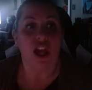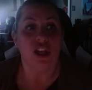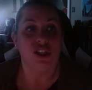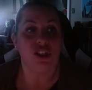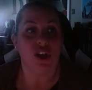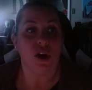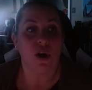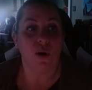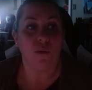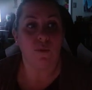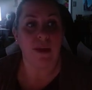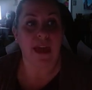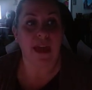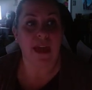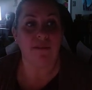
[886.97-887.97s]
So
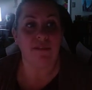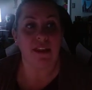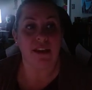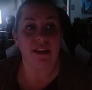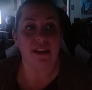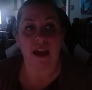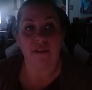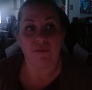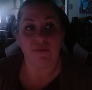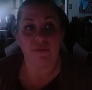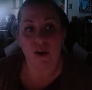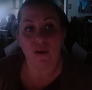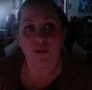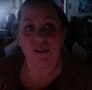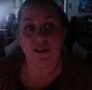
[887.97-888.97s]
we have the
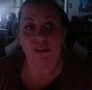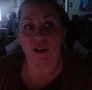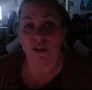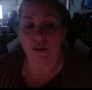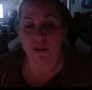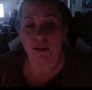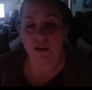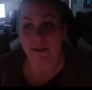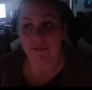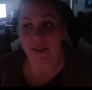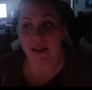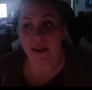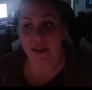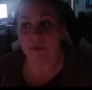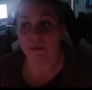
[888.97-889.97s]

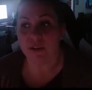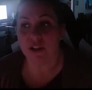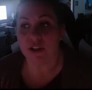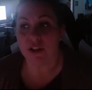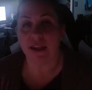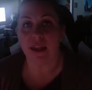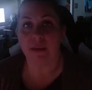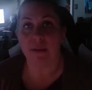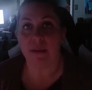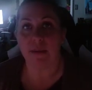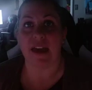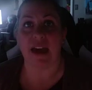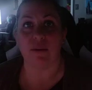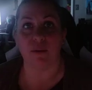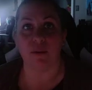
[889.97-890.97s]
nephrosonography. When we're talking about
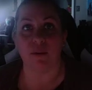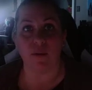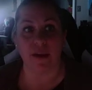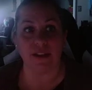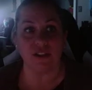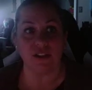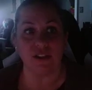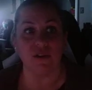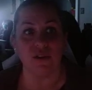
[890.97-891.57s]
that, we're going to